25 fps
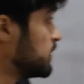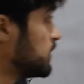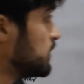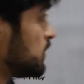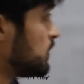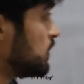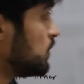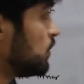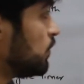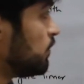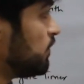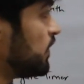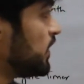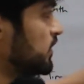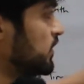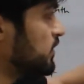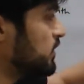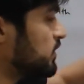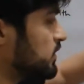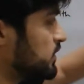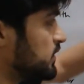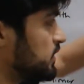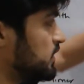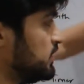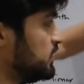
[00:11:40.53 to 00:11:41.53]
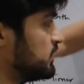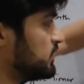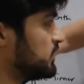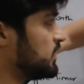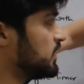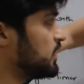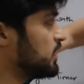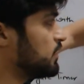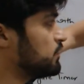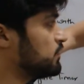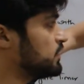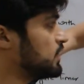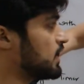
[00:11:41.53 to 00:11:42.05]
When
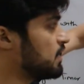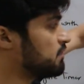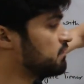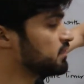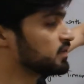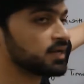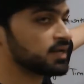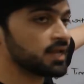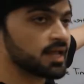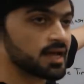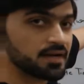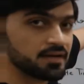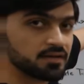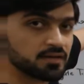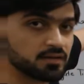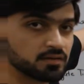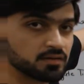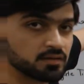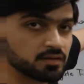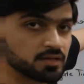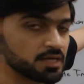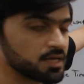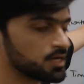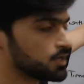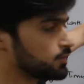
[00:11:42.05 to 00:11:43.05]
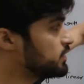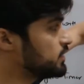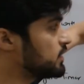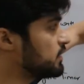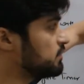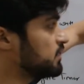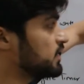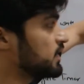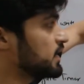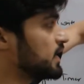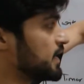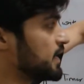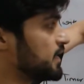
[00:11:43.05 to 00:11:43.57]
there we have a glider, here we have a
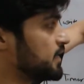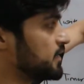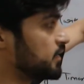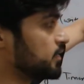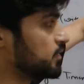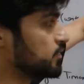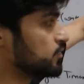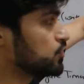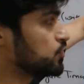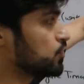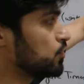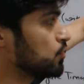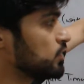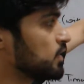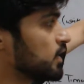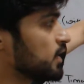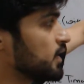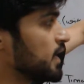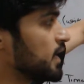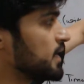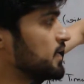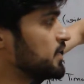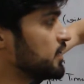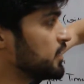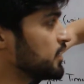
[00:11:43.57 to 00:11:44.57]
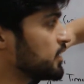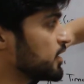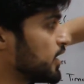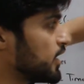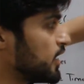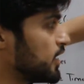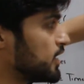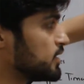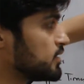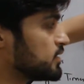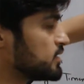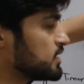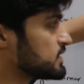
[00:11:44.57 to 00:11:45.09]
glider. So the glider
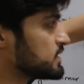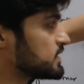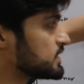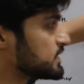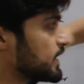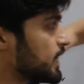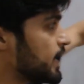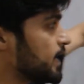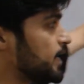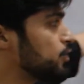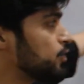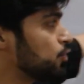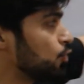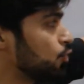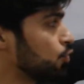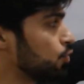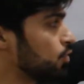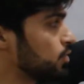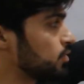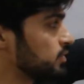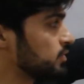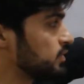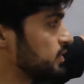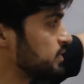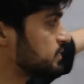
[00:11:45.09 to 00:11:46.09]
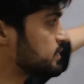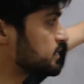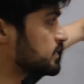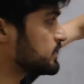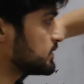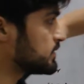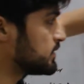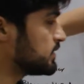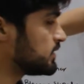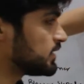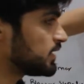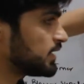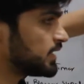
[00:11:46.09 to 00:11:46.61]
can slide over this
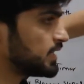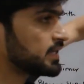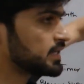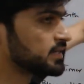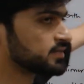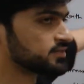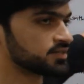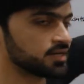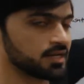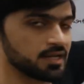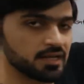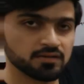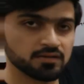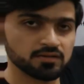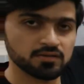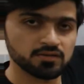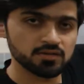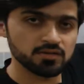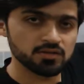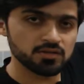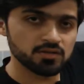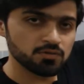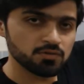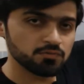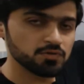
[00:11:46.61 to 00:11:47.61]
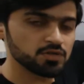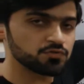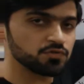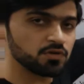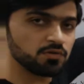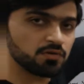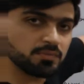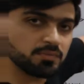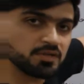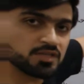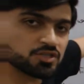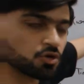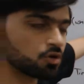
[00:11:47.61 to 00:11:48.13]
air track, which we will
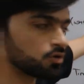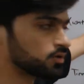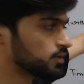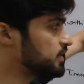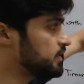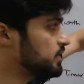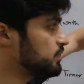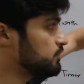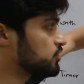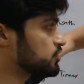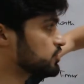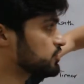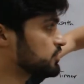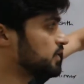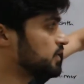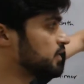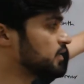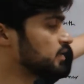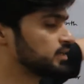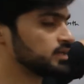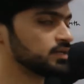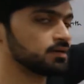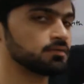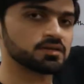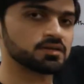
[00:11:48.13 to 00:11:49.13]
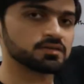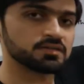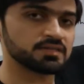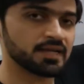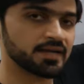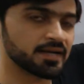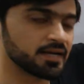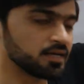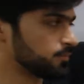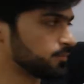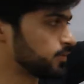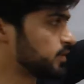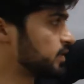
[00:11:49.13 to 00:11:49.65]
be shortly demonstrating in our
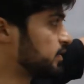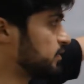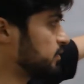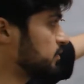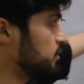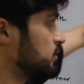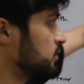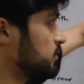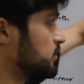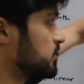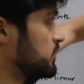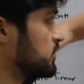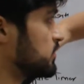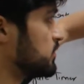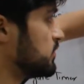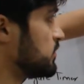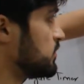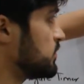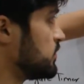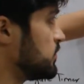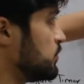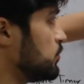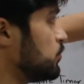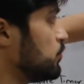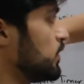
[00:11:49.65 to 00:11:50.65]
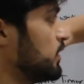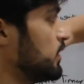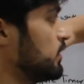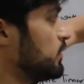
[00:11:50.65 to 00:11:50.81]
second part. You will